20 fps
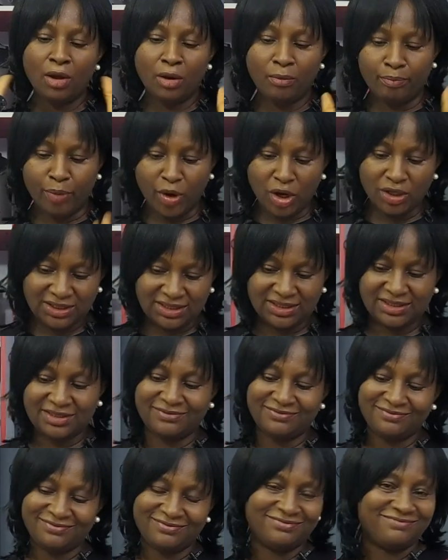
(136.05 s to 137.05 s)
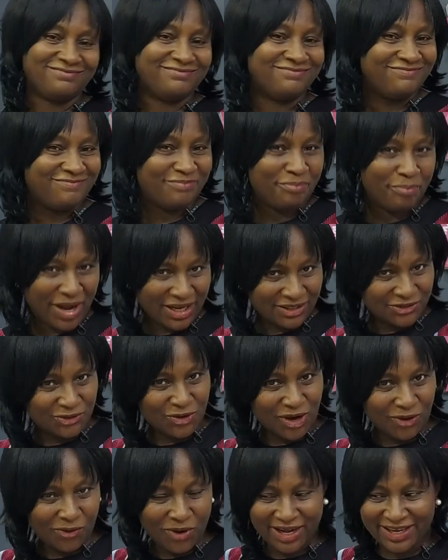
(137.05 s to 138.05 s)
But back to
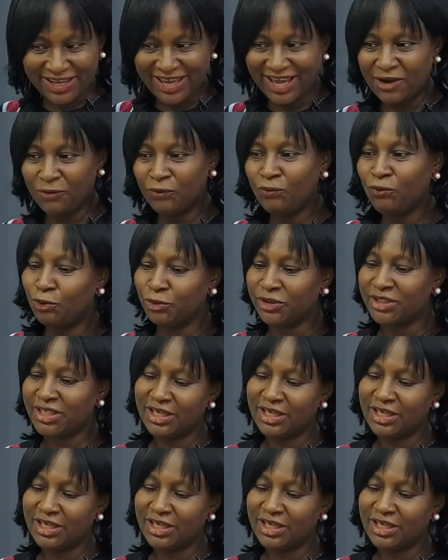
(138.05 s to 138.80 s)
our KENWOOD.